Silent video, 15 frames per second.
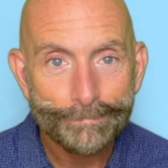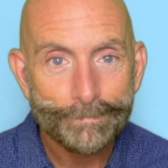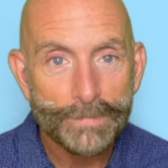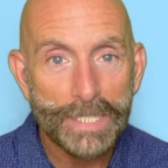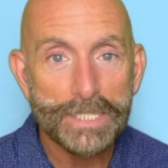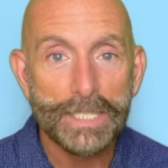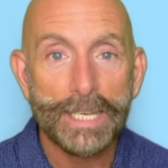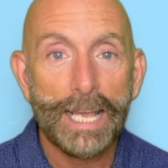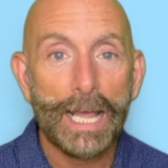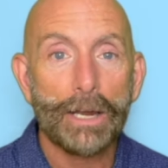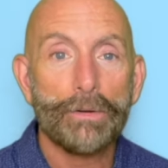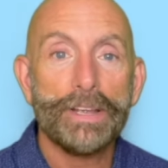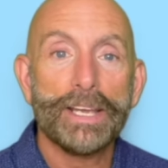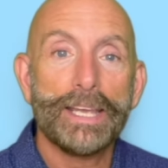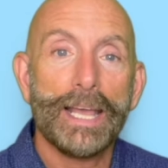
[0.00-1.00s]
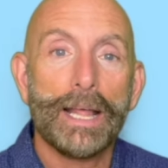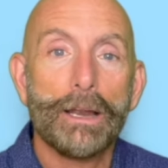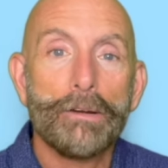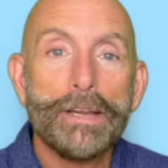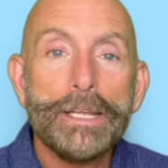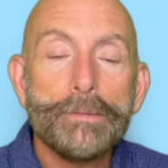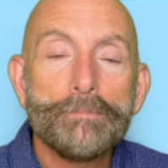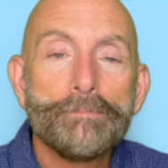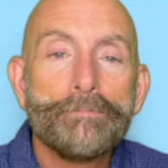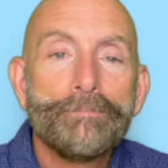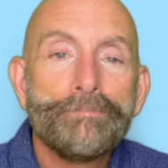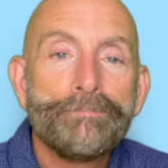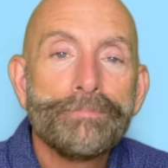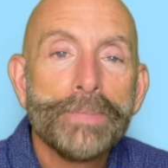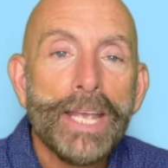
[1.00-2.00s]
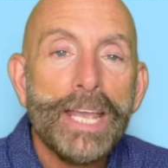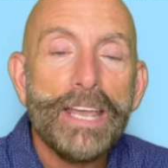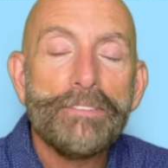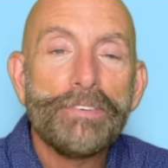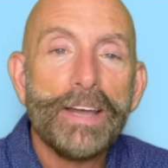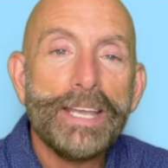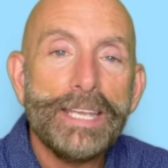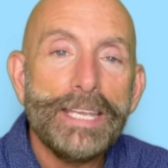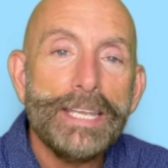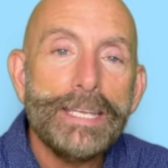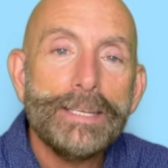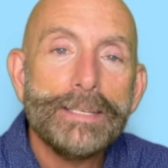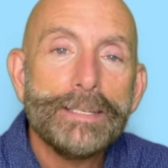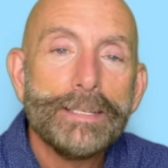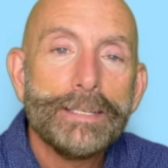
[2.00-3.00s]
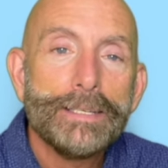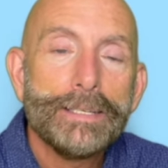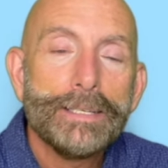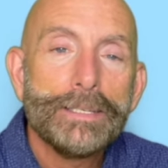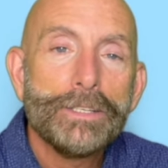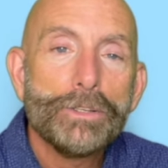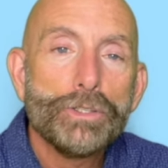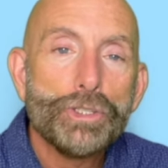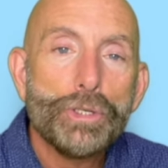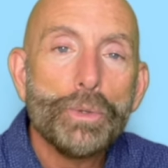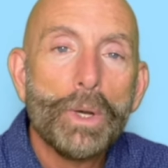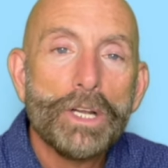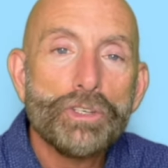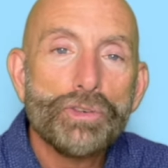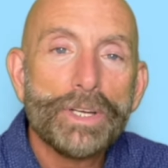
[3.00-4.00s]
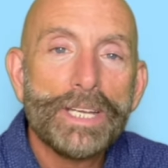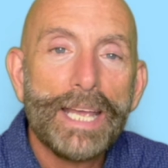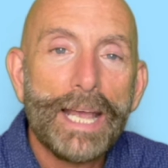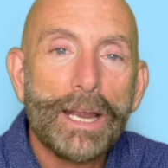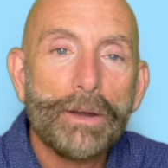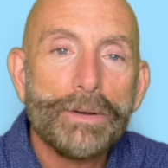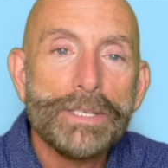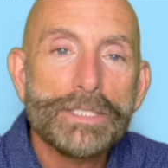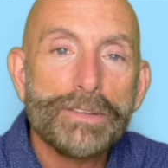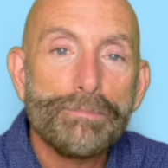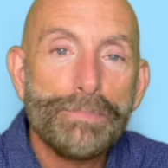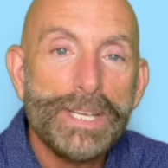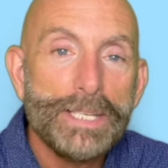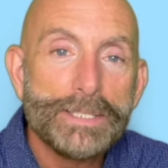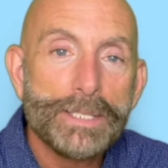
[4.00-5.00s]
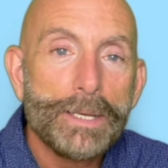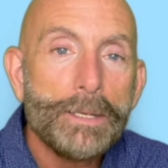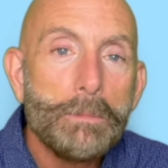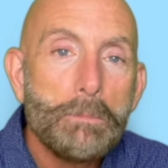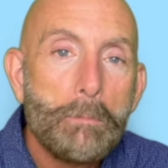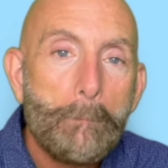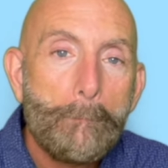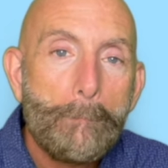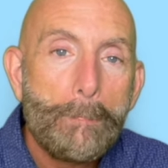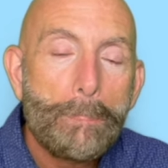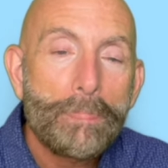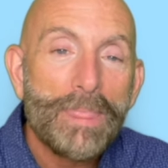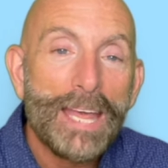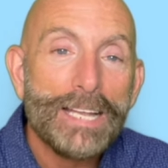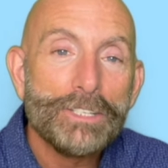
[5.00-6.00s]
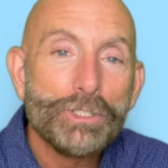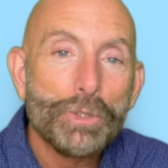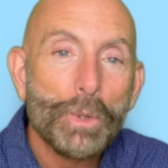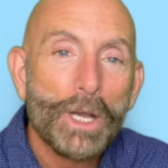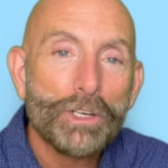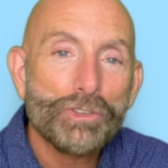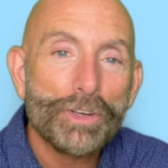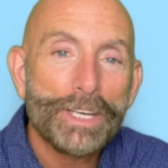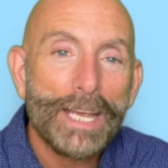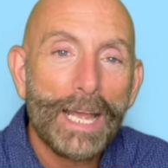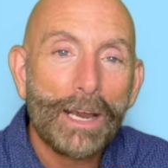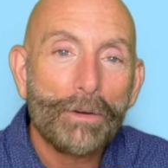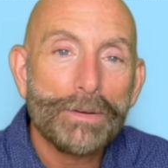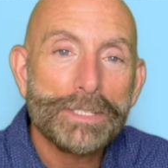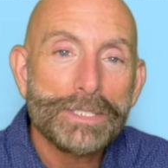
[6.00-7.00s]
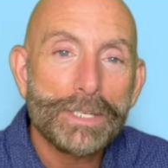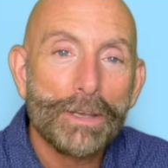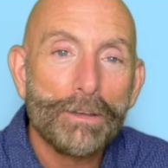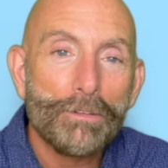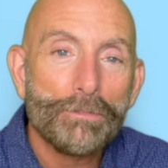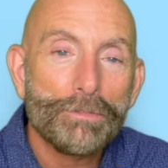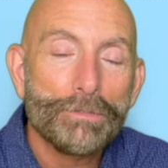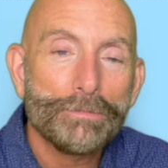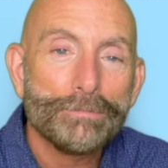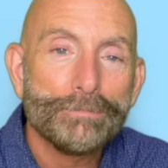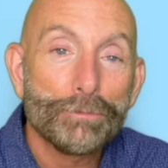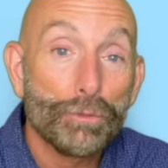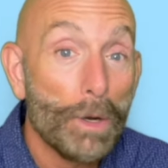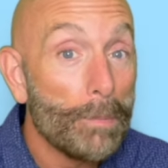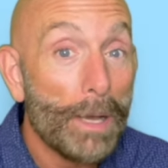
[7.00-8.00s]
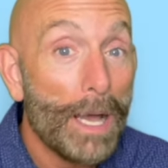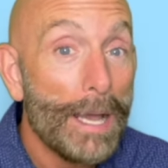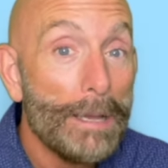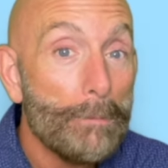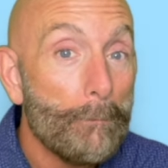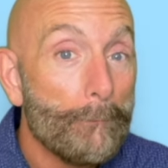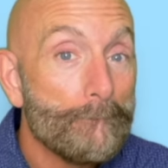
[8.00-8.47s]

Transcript: Is a calorie a calorie? If I eat 200 calories of pizza and 200 calories of ribeye,